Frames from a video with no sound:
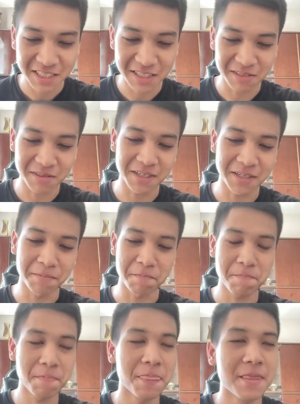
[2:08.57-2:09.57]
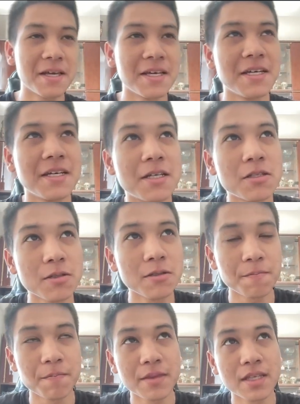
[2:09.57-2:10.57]
You know,
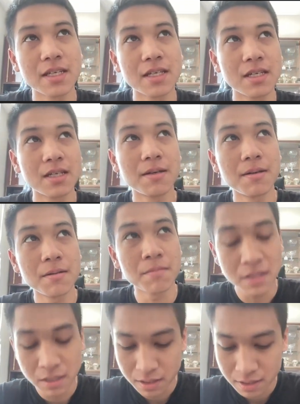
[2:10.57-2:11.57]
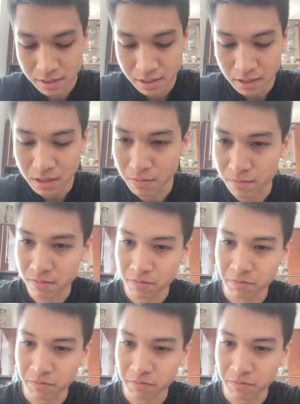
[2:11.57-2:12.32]
so but the single